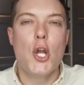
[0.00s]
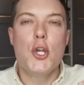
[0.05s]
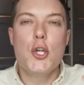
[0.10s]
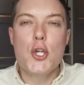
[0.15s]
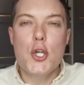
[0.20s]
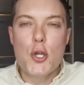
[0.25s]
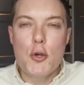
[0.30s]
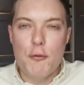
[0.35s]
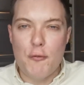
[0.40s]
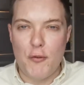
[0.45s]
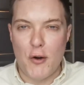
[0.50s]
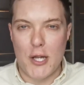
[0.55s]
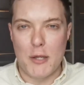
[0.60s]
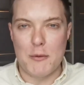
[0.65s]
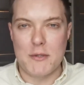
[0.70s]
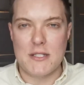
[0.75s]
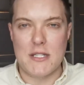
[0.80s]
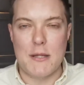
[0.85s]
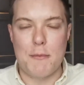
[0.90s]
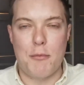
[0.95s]
New
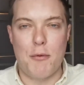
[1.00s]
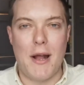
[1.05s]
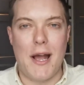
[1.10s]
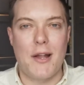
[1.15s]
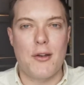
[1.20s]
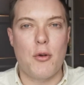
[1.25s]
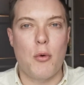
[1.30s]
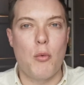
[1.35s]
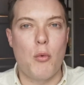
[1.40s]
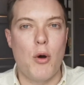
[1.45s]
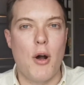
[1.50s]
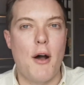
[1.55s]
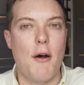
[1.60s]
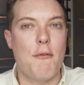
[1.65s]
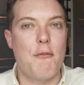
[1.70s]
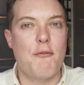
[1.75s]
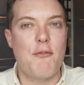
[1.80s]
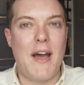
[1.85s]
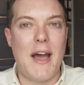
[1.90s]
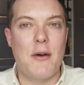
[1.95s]
followers of the brand were
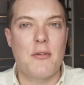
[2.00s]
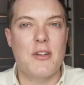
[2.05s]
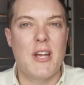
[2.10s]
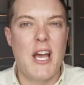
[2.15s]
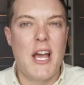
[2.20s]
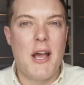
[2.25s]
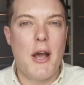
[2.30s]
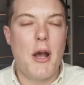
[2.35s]
found,